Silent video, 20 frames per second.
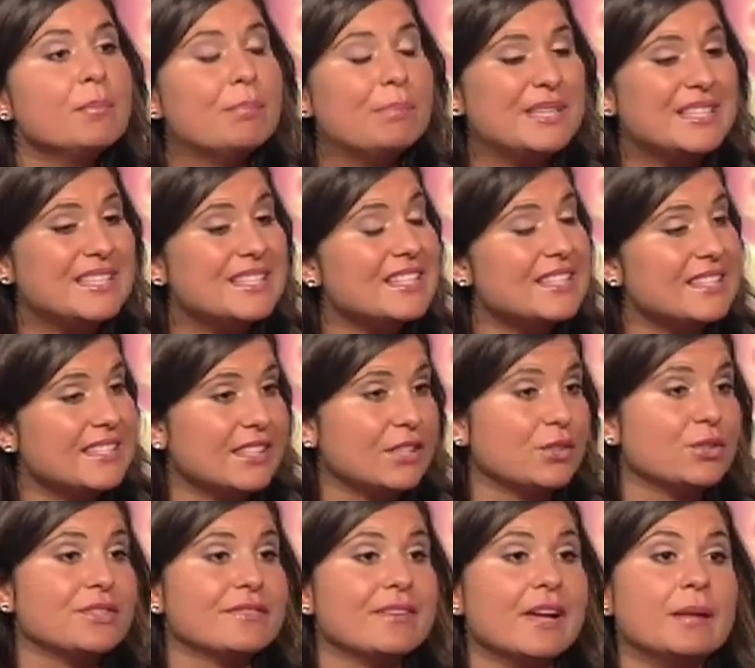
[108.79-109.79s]
business
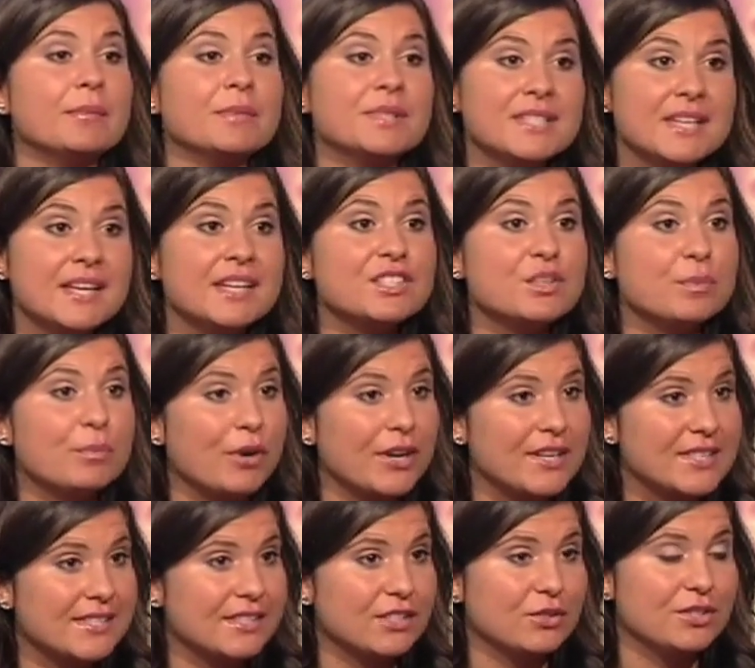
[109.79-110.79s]
skill development,
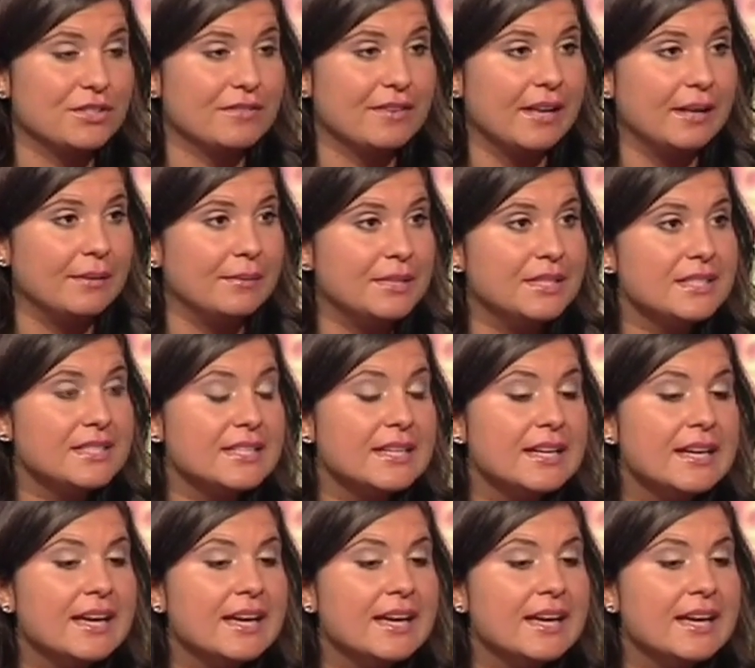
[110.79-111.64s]
enterprise skill development.